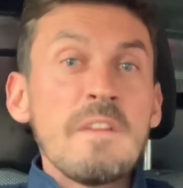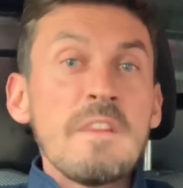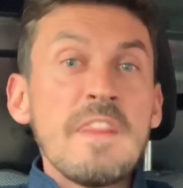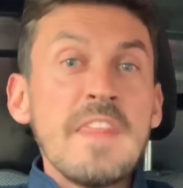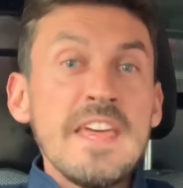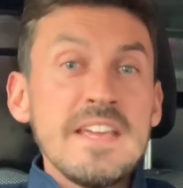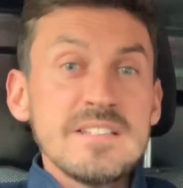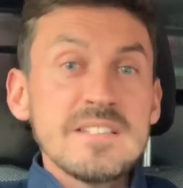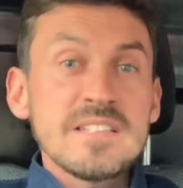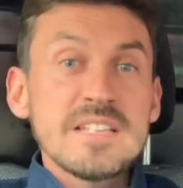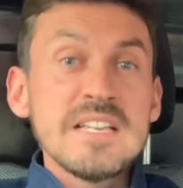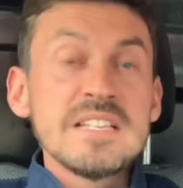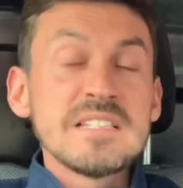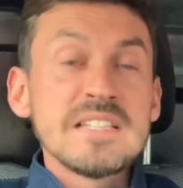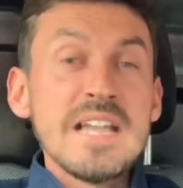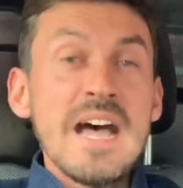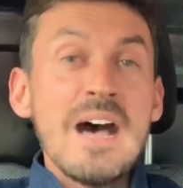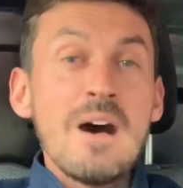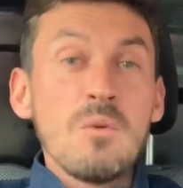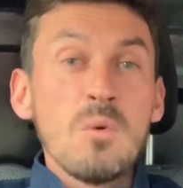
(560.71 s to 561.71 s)
This is
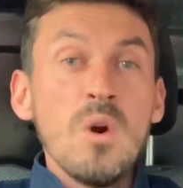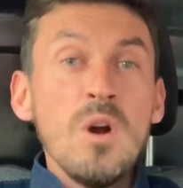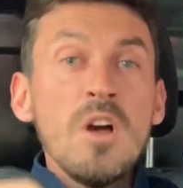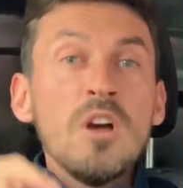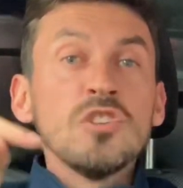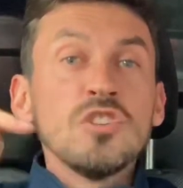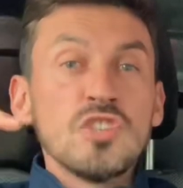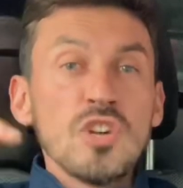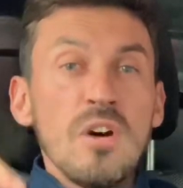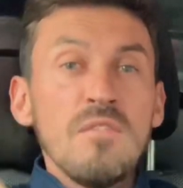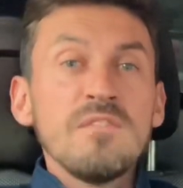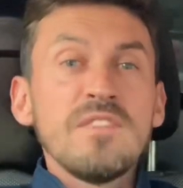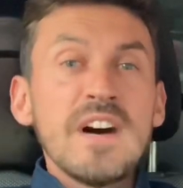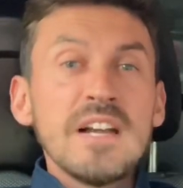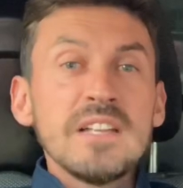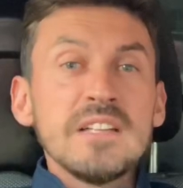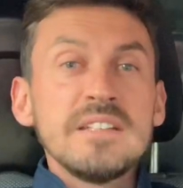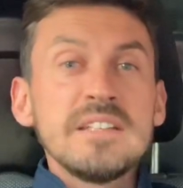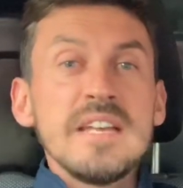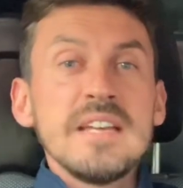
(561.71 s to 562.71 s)
now John
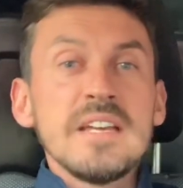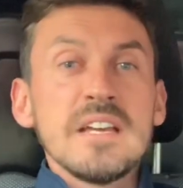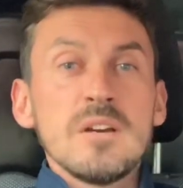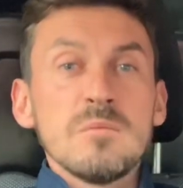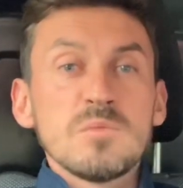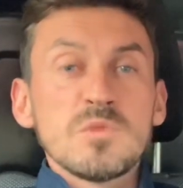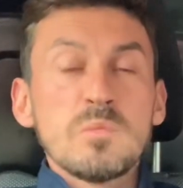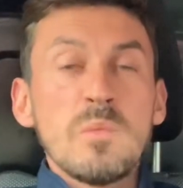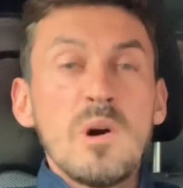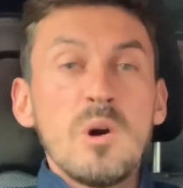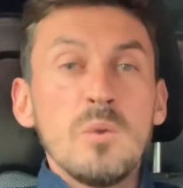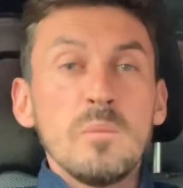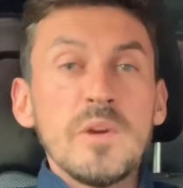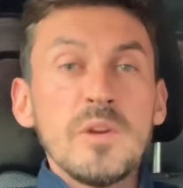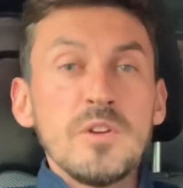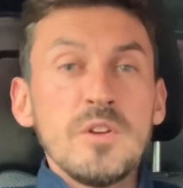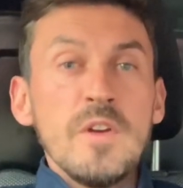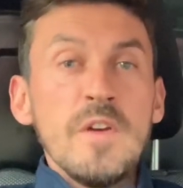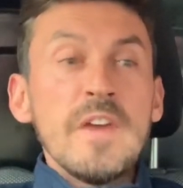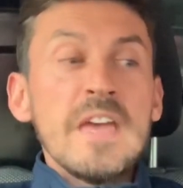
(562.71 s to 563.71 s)
Vallandigham's
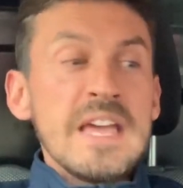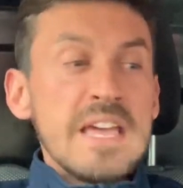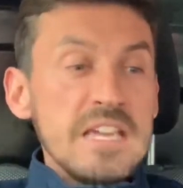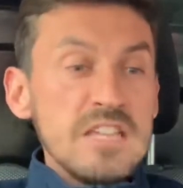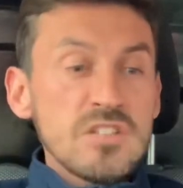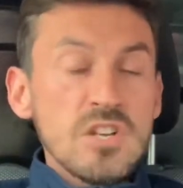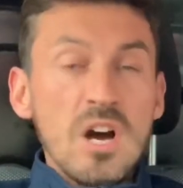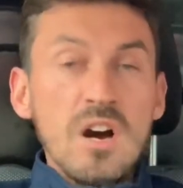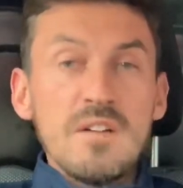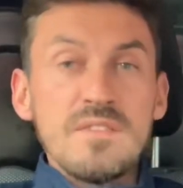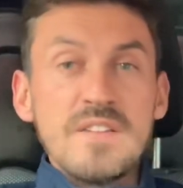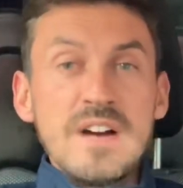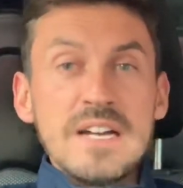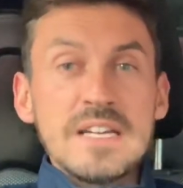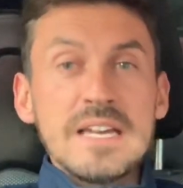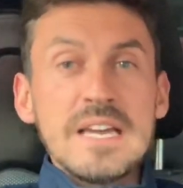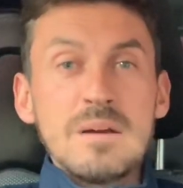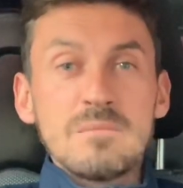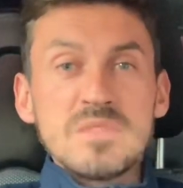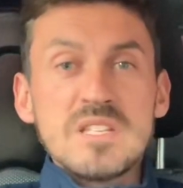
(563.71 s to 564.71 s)
moment. He's got a
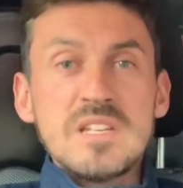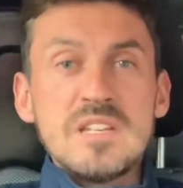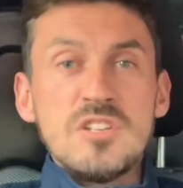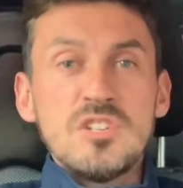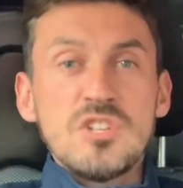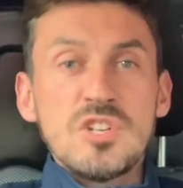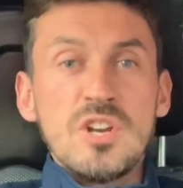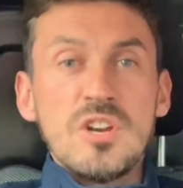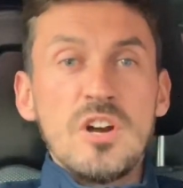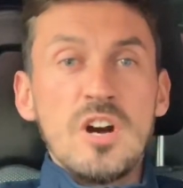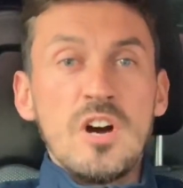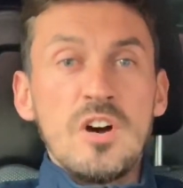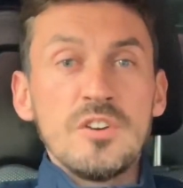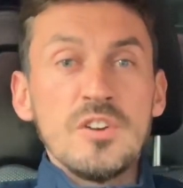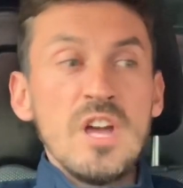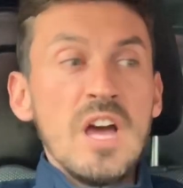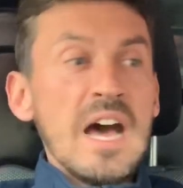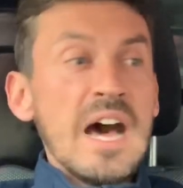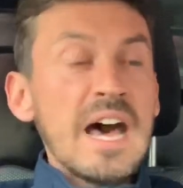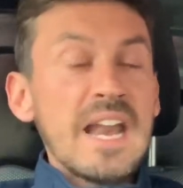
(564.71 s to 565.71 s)
VanCam t-shirt
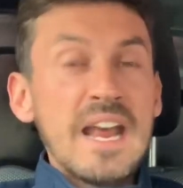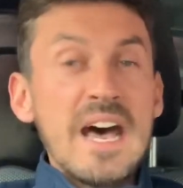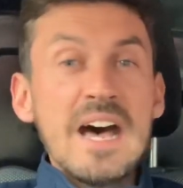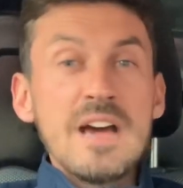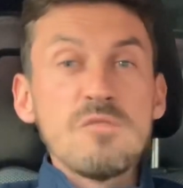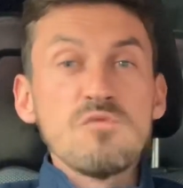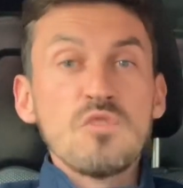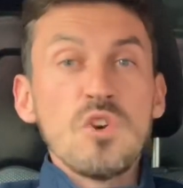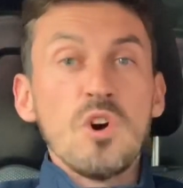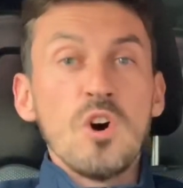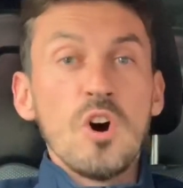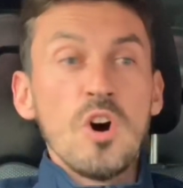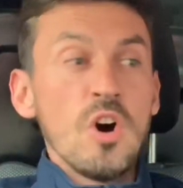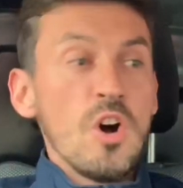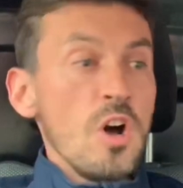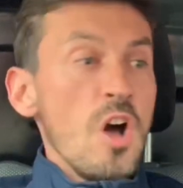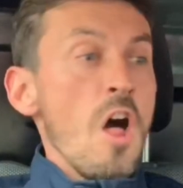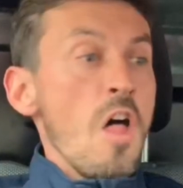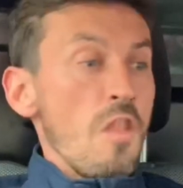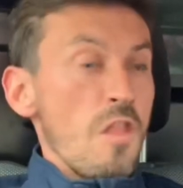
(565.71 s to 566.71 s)
on, and I roar,
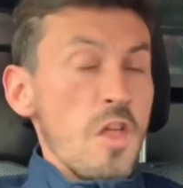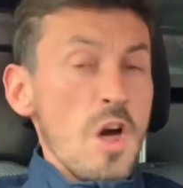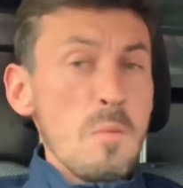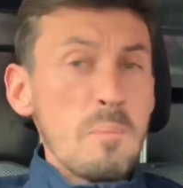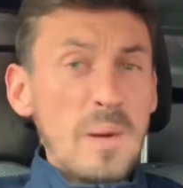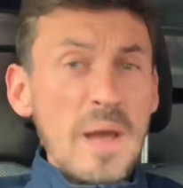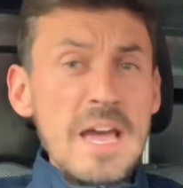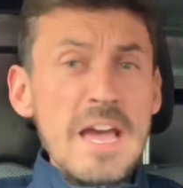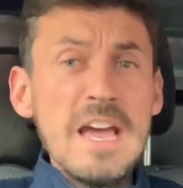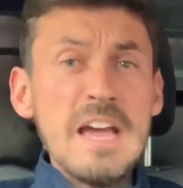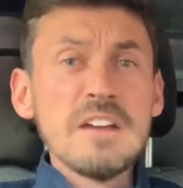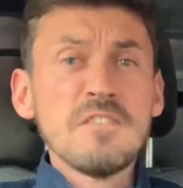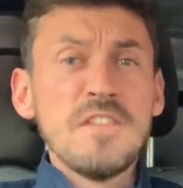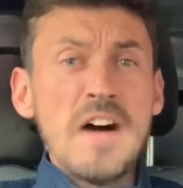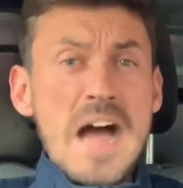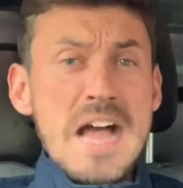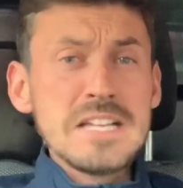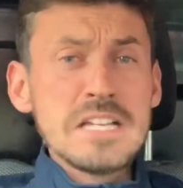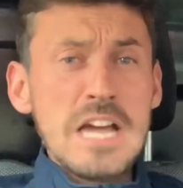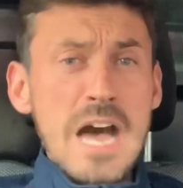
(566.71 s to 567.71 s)
the big
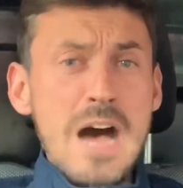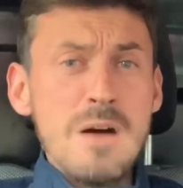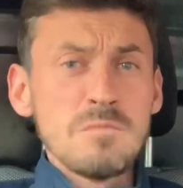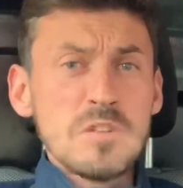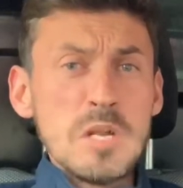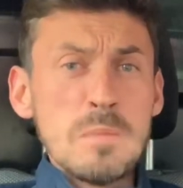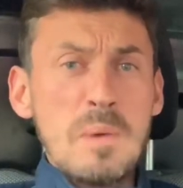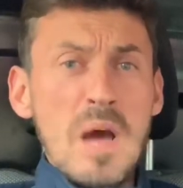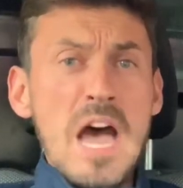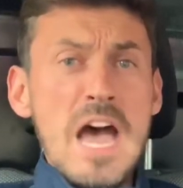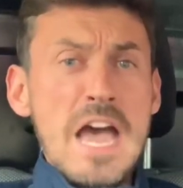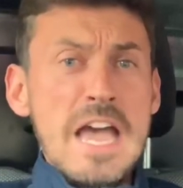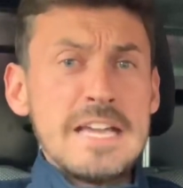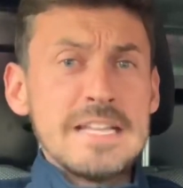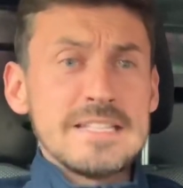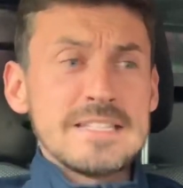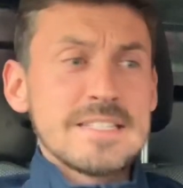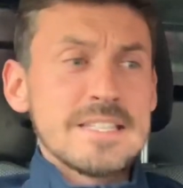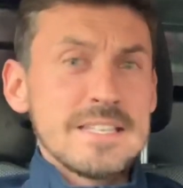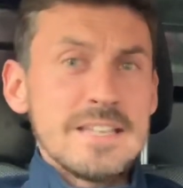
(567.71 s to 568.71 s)
VanCam
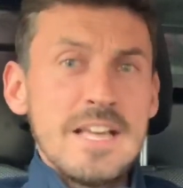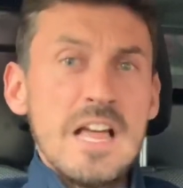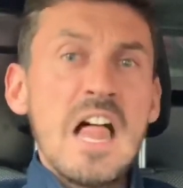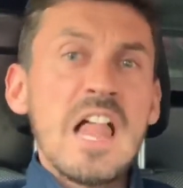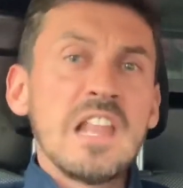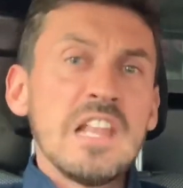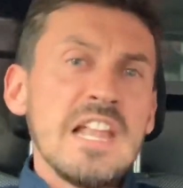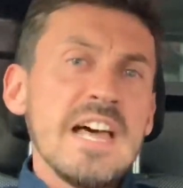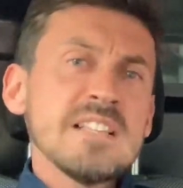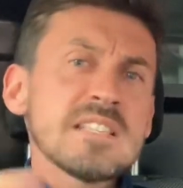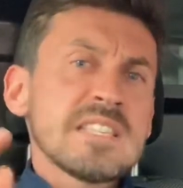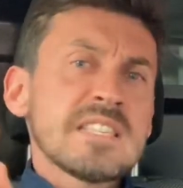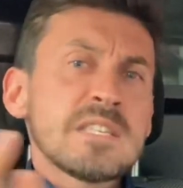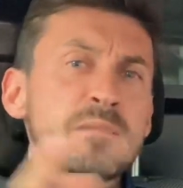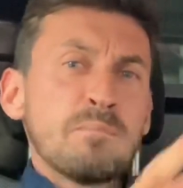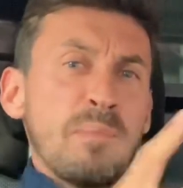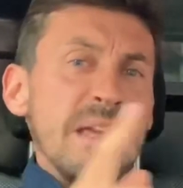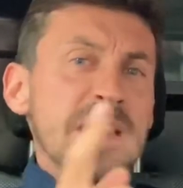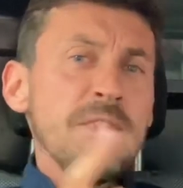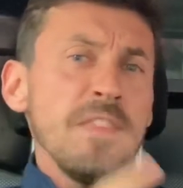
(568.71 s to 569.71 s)
debate! Let's
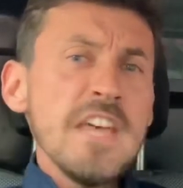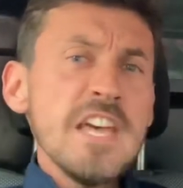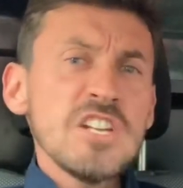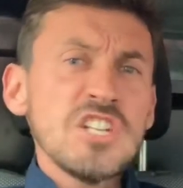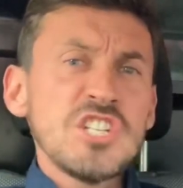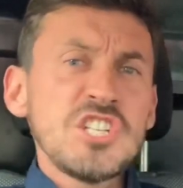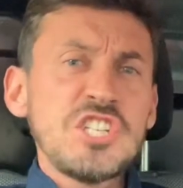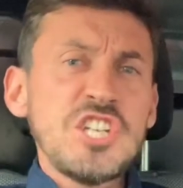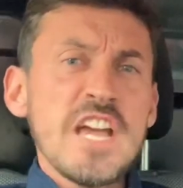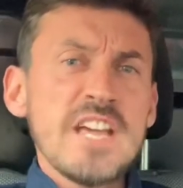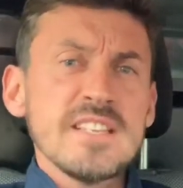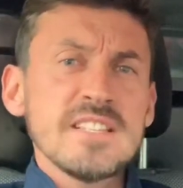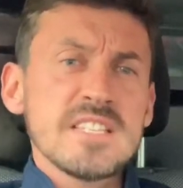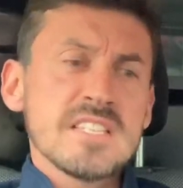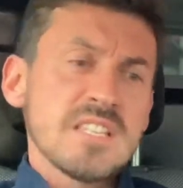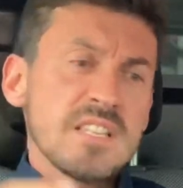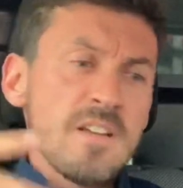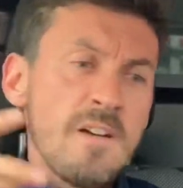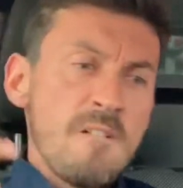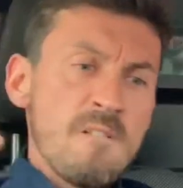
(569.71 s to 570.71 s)
spin this
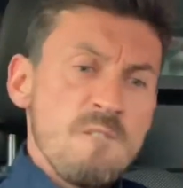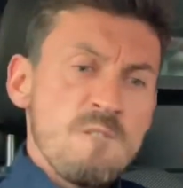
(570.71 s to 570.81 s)
shit!